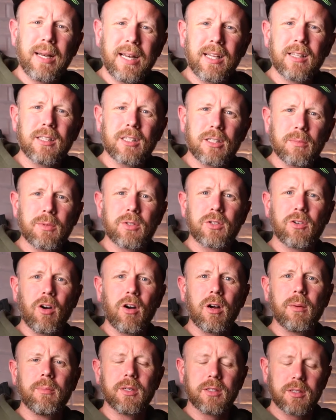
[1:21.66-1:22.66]
million
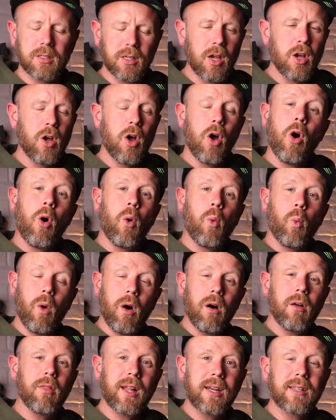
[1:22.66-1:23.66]
subscribers.
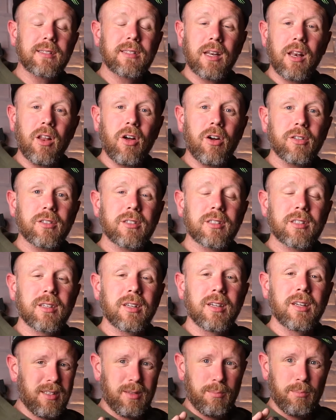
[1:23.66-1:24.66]
While that is a lot,
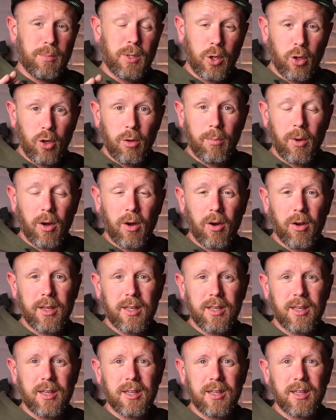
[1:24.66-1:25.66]

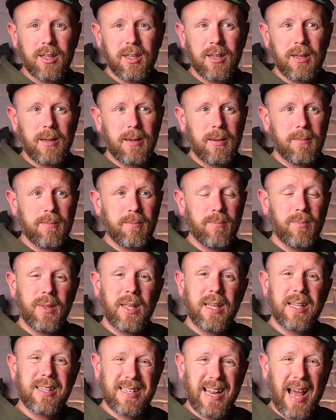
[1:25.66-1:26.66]
PewDiePie
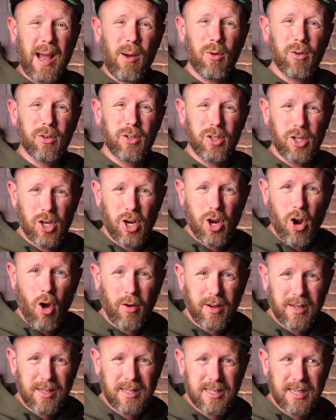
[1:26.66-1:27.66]
is now on
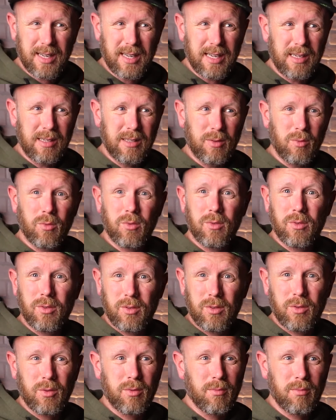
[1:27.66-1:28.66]
90
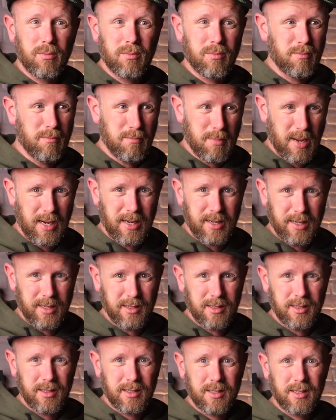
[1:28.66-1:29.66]

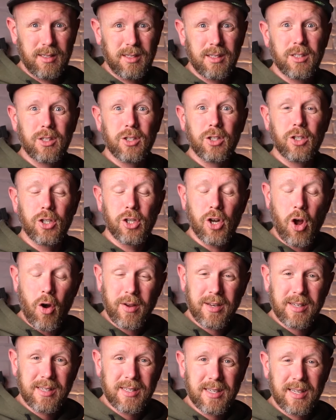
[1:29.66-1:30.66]
million.
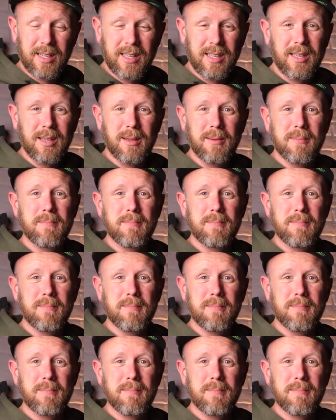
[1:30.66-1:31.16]
90